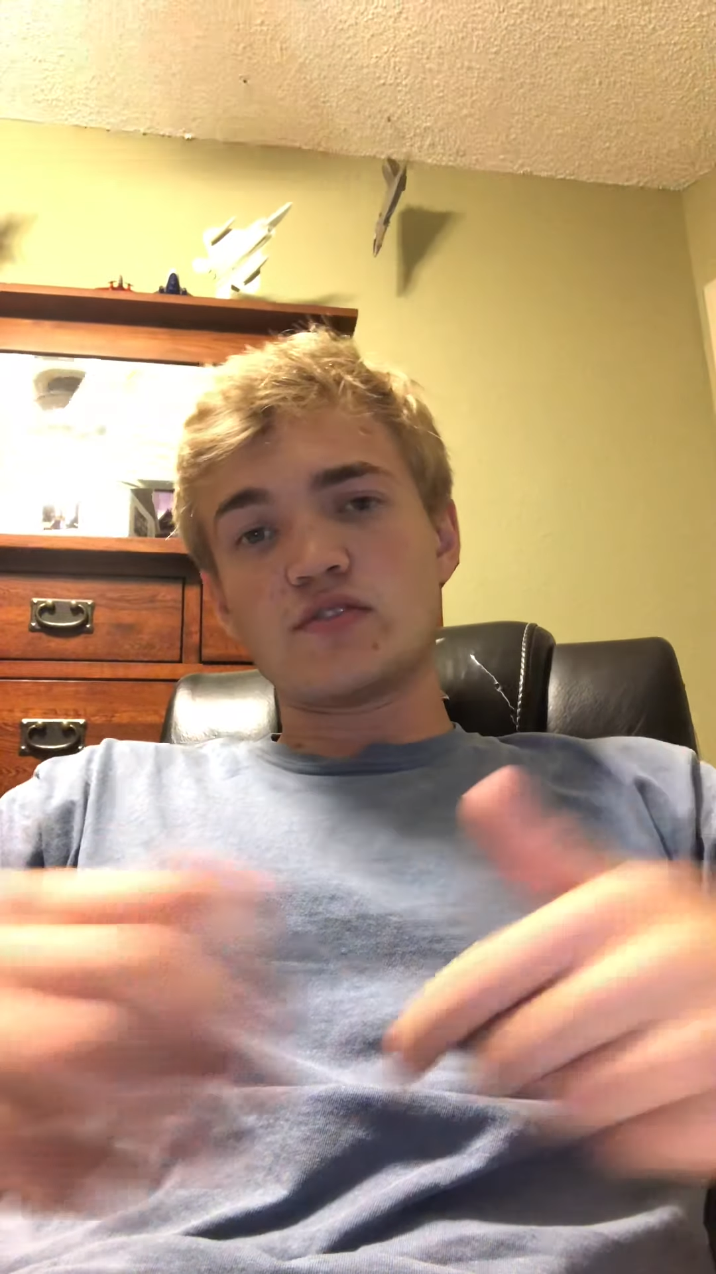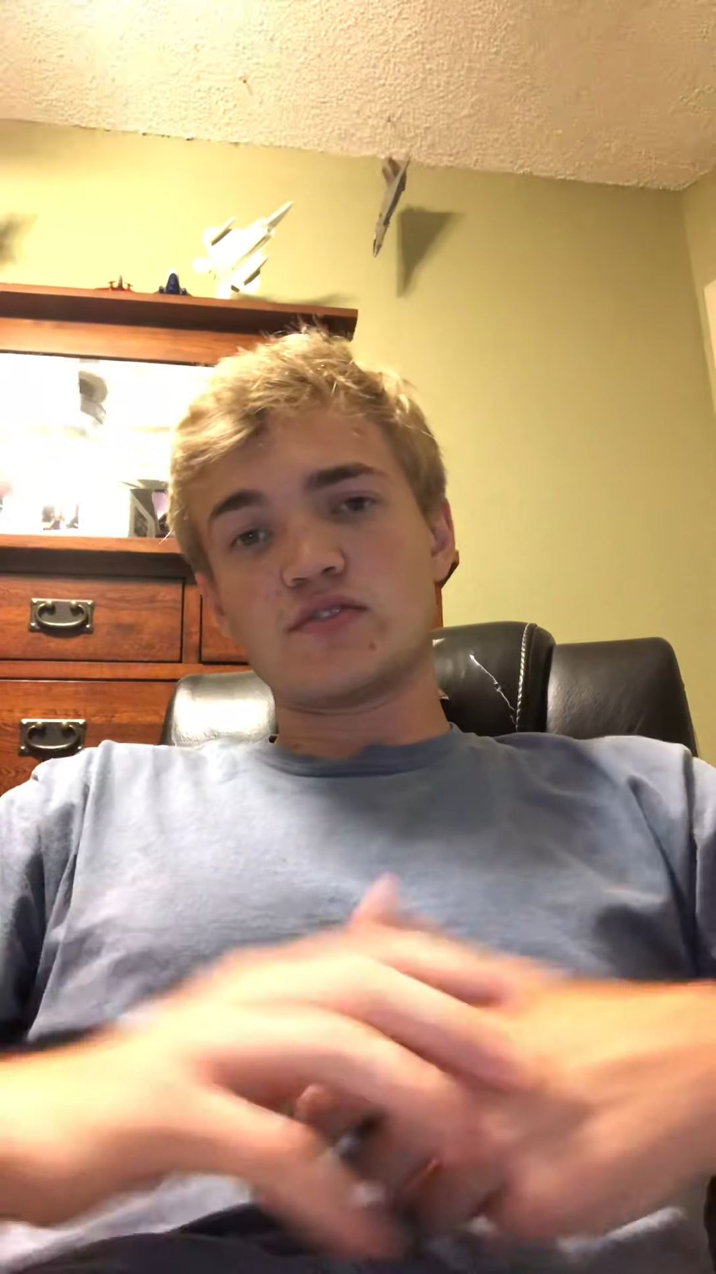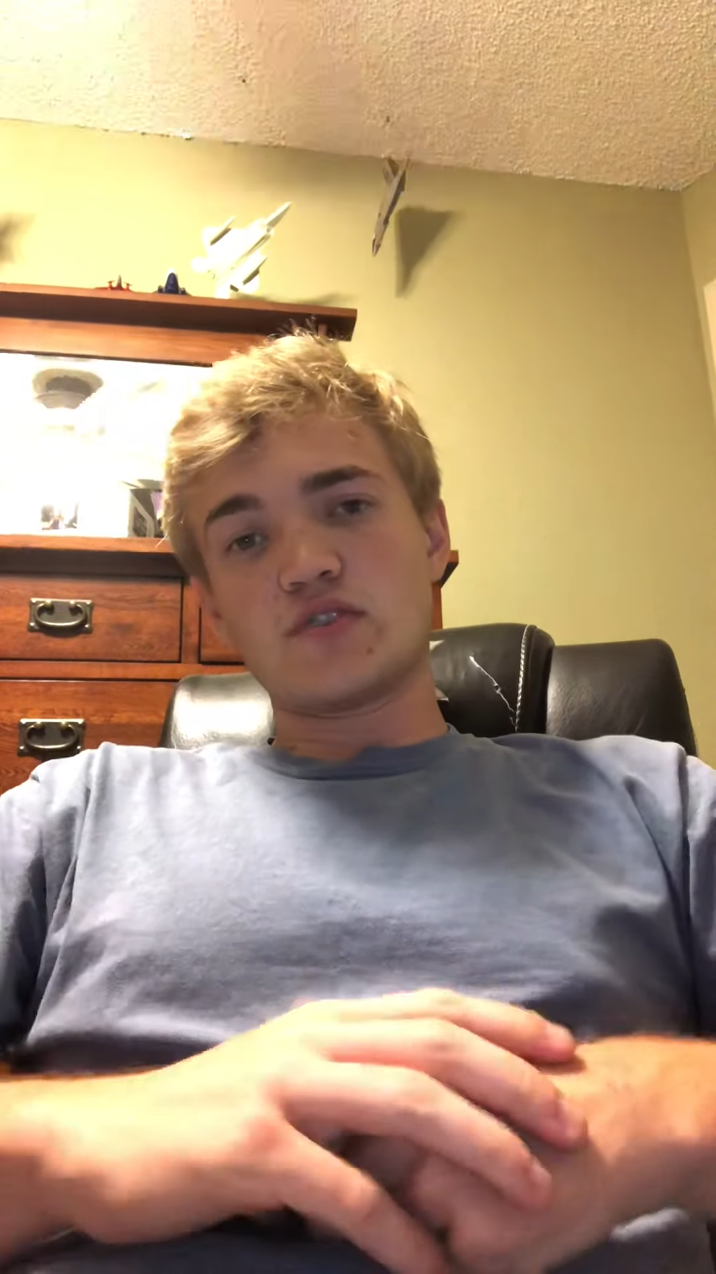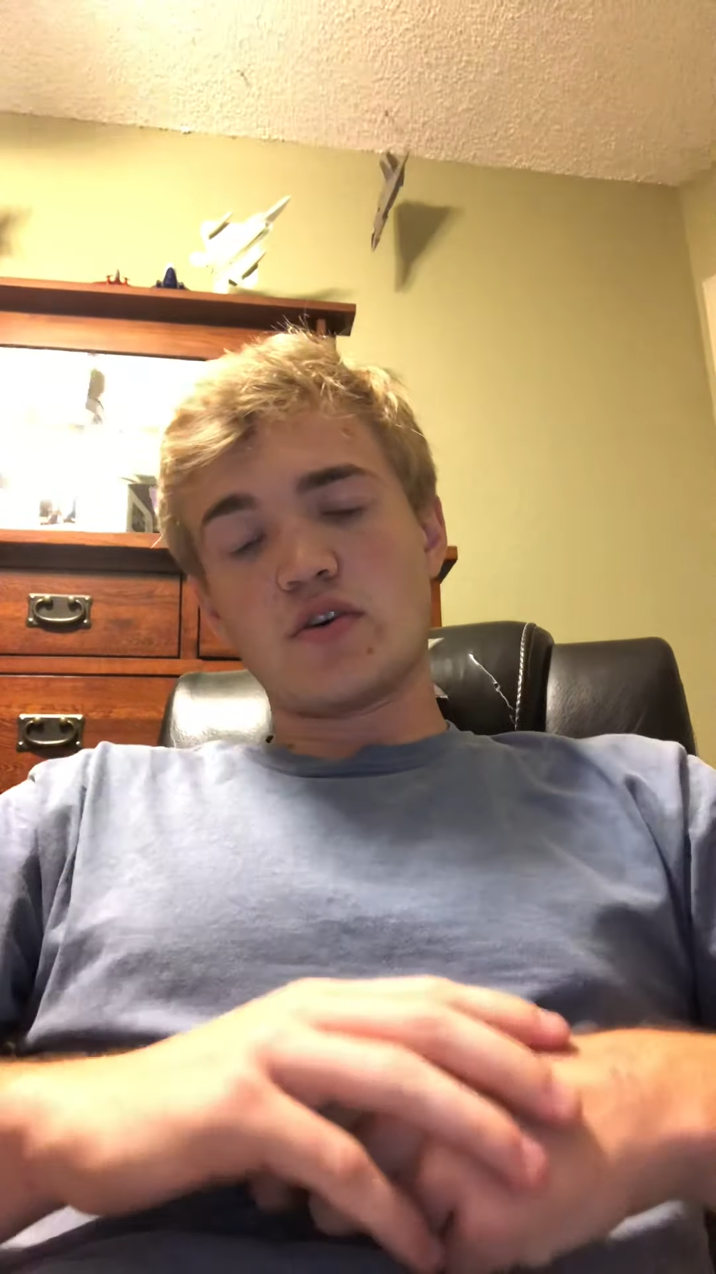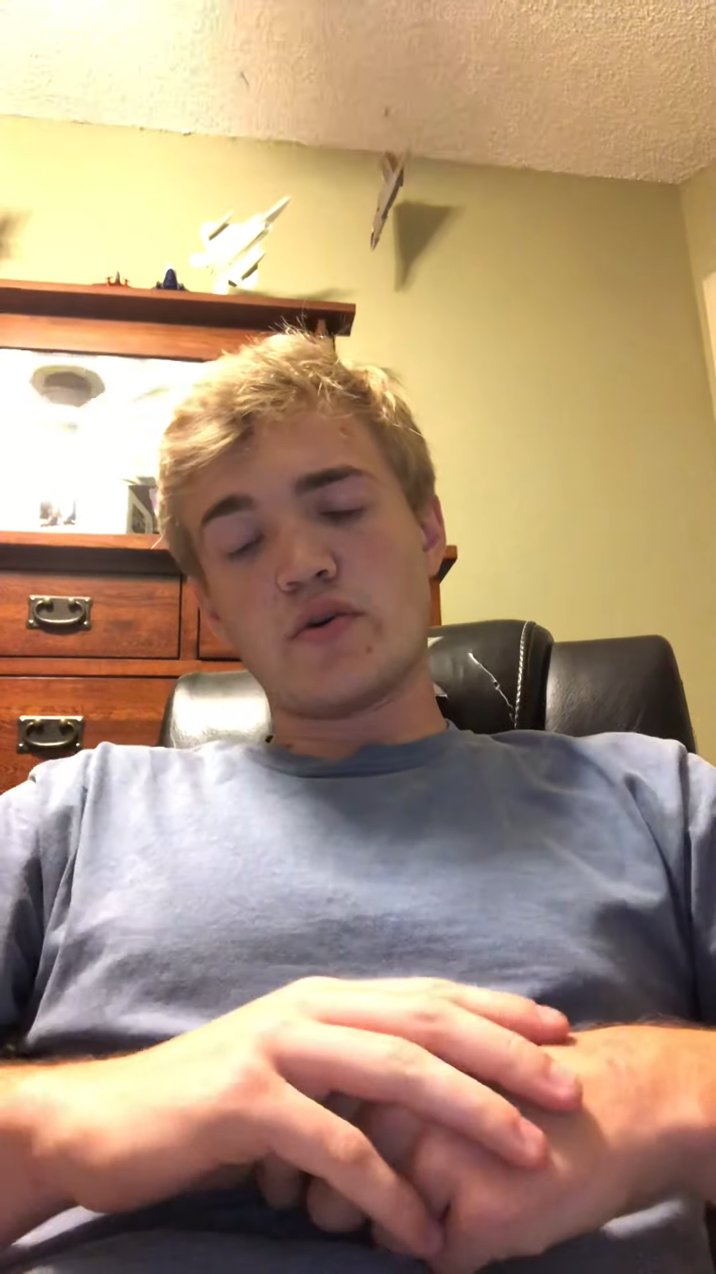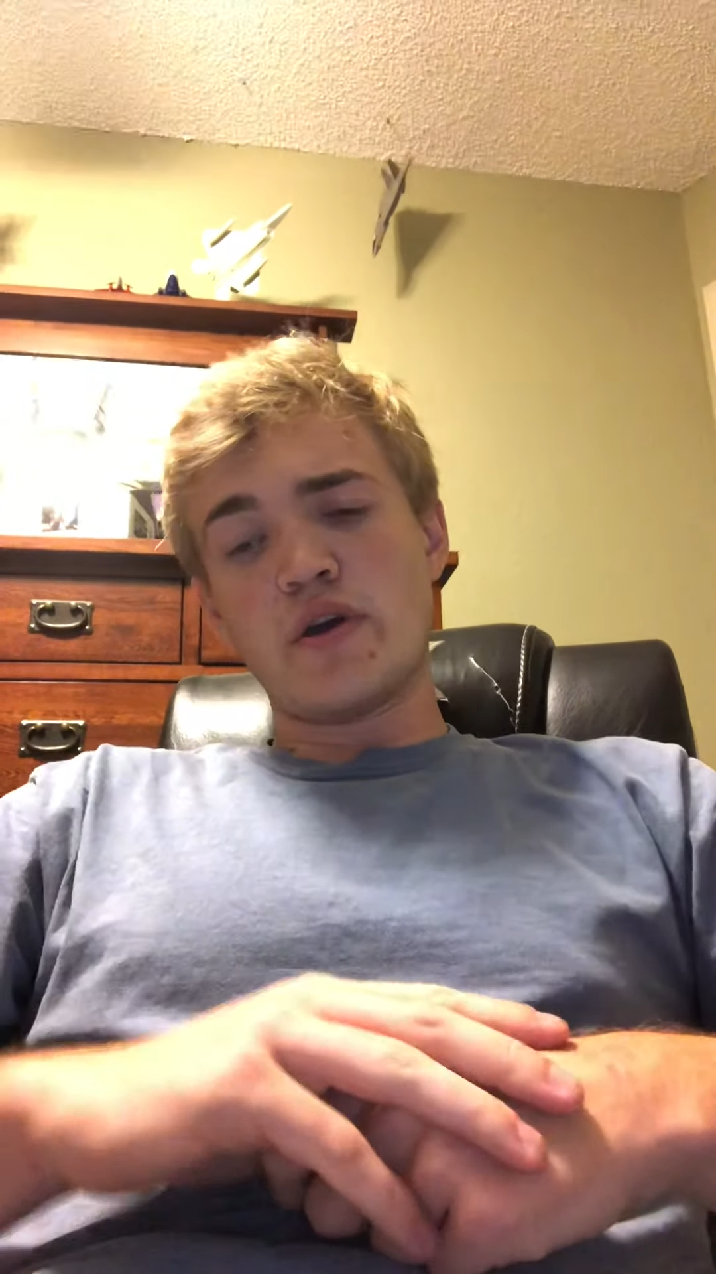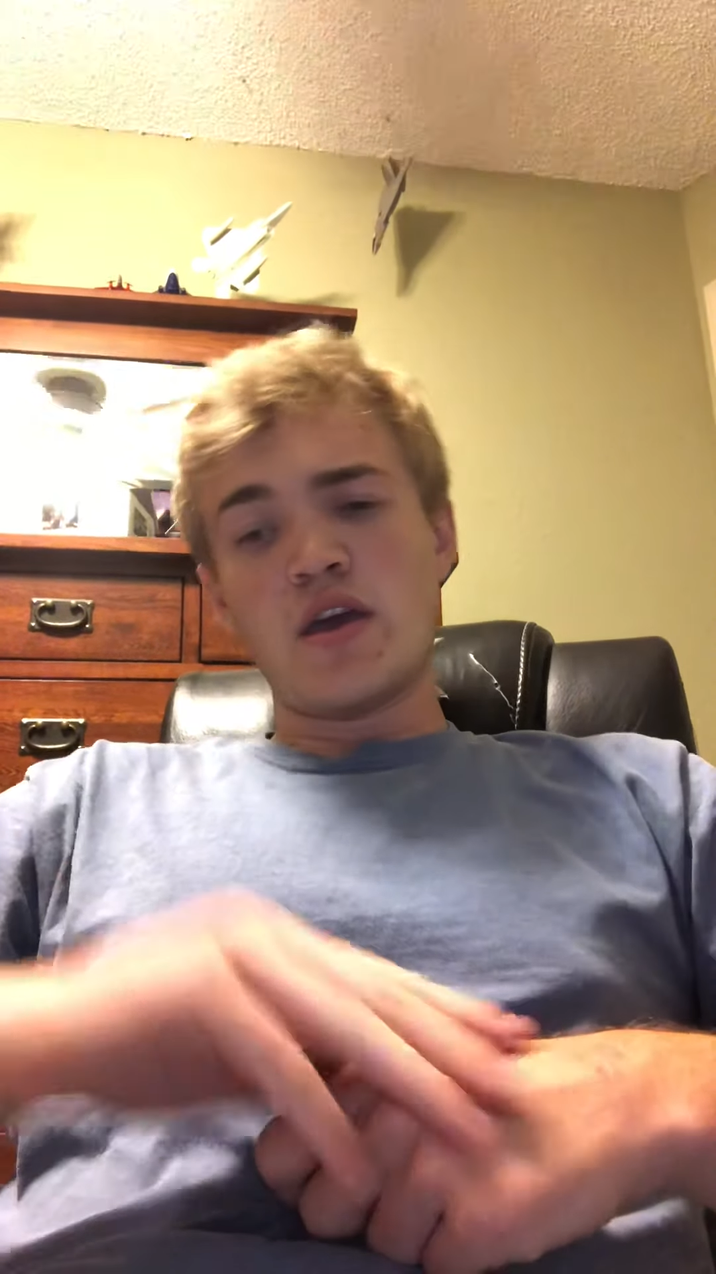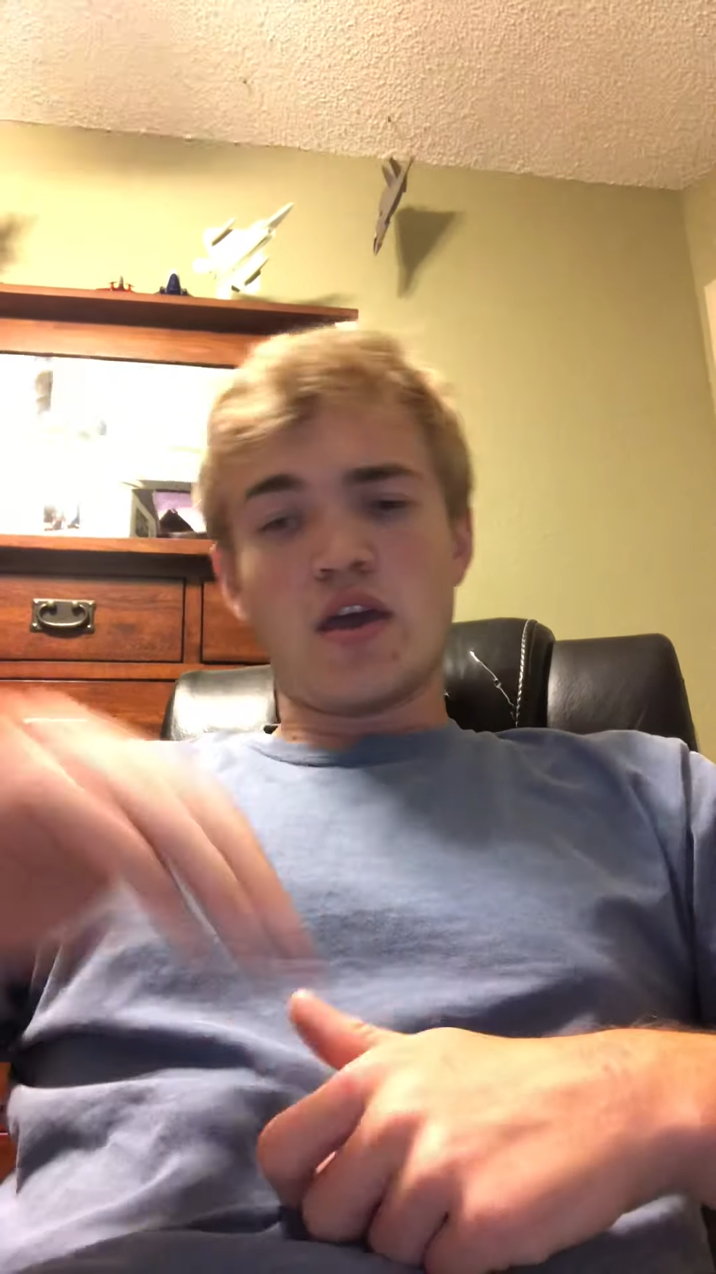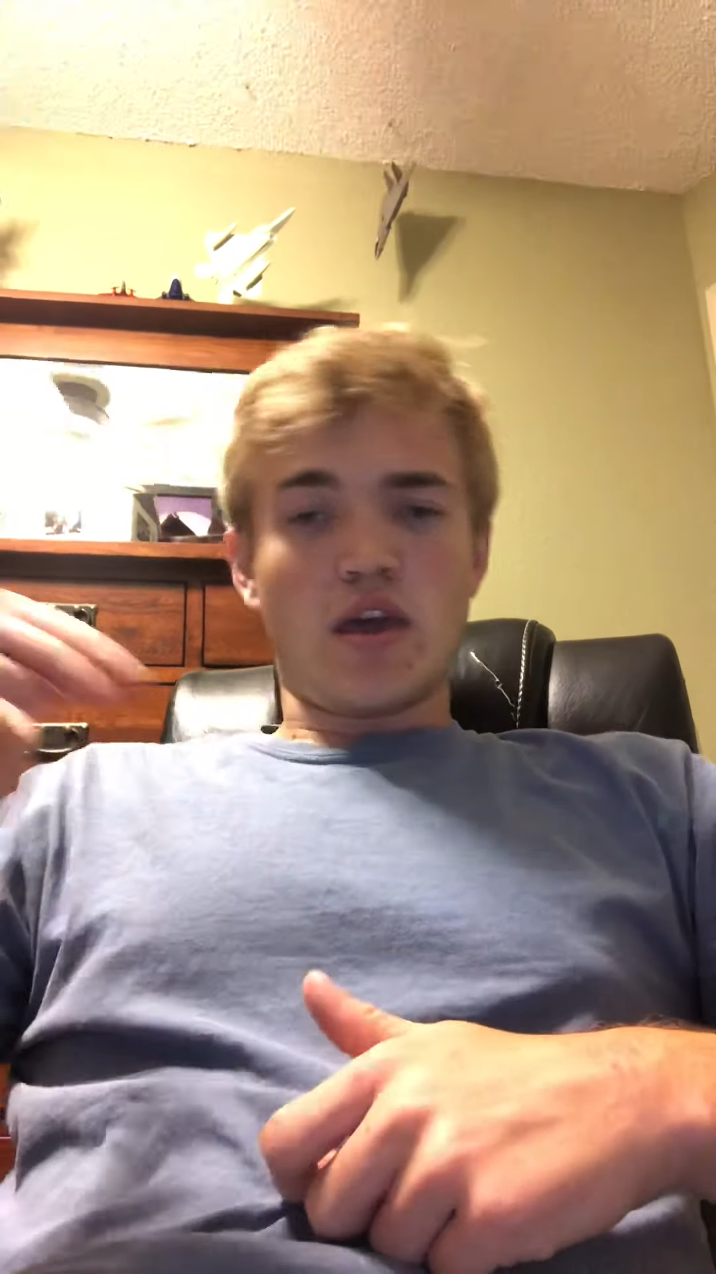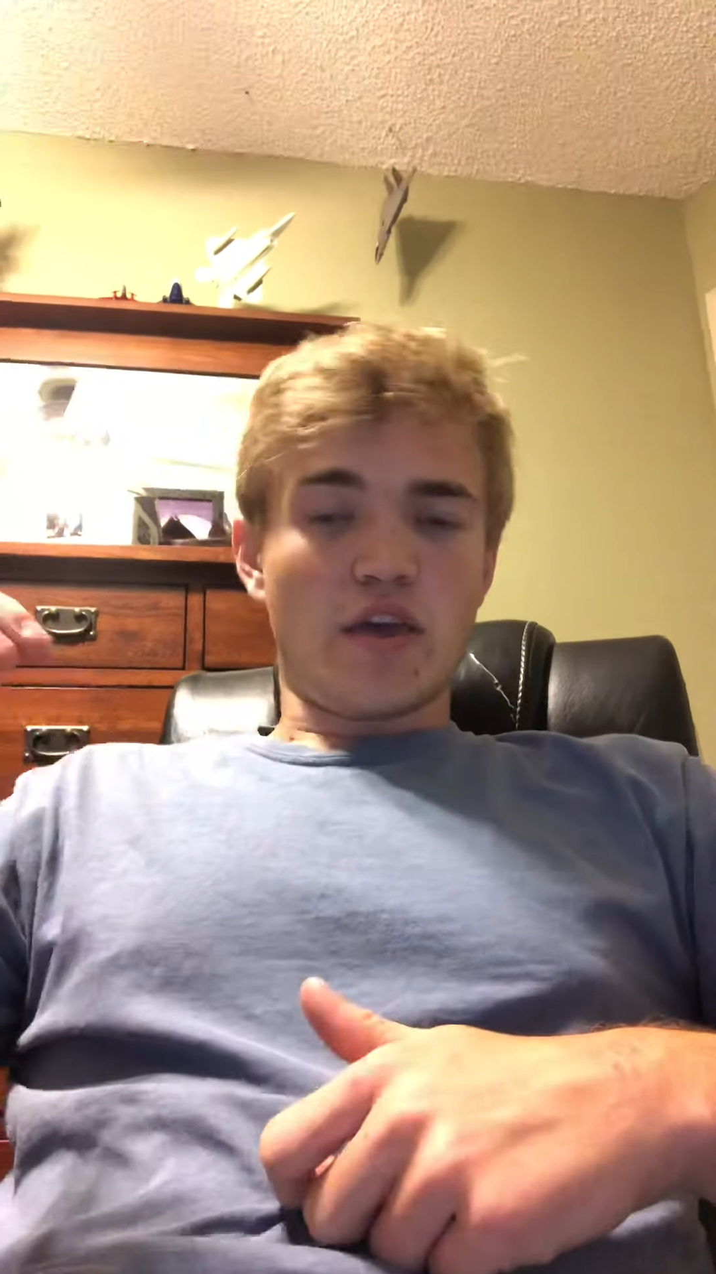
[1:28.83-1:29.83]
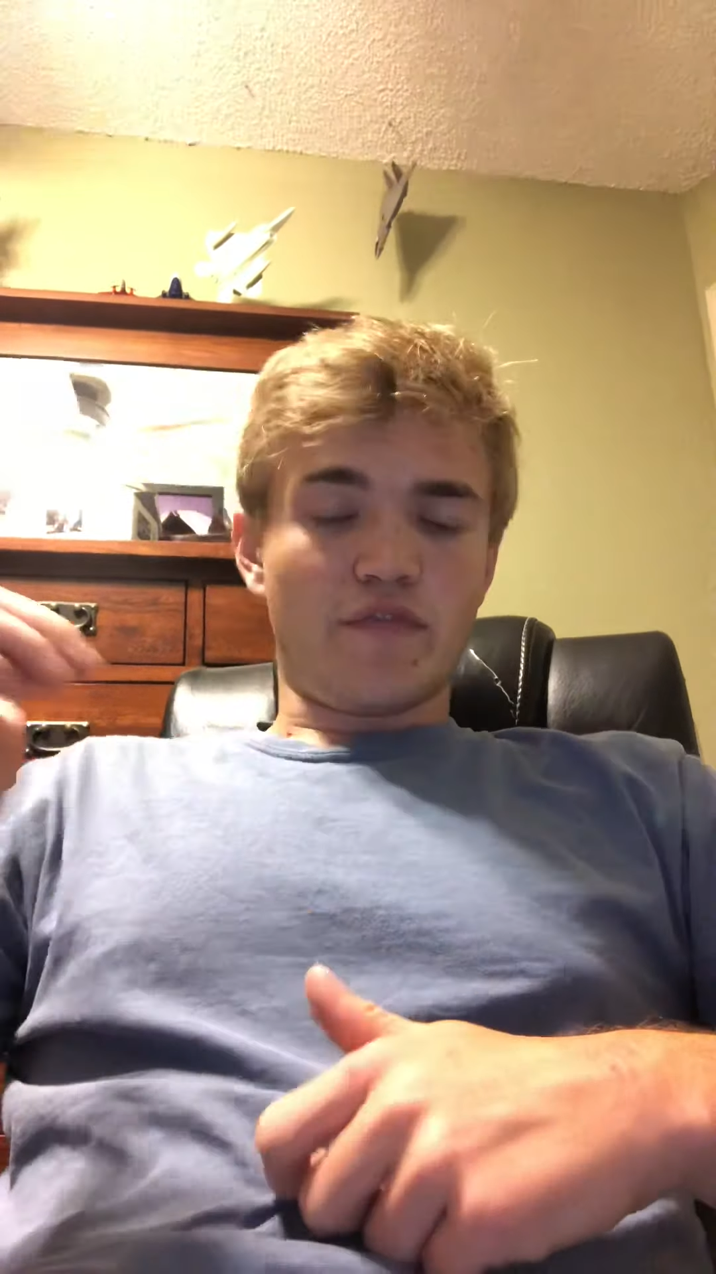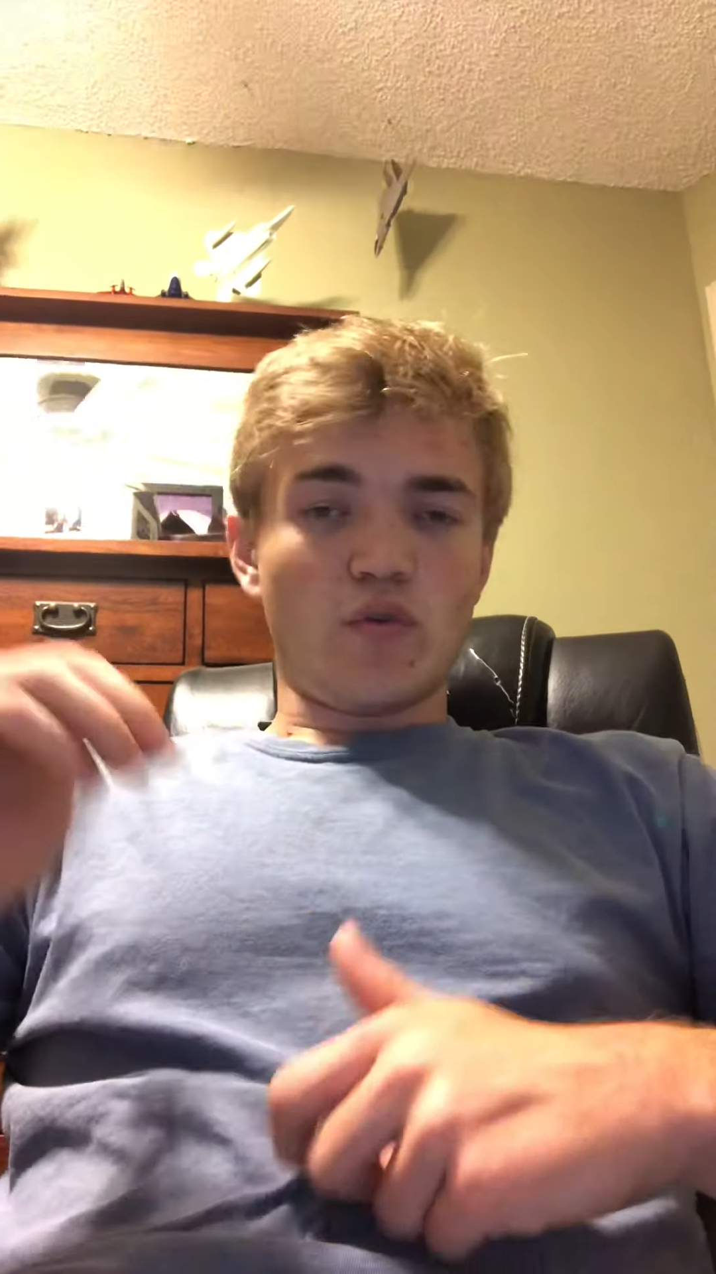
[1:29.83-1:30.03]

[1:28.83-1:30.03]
So if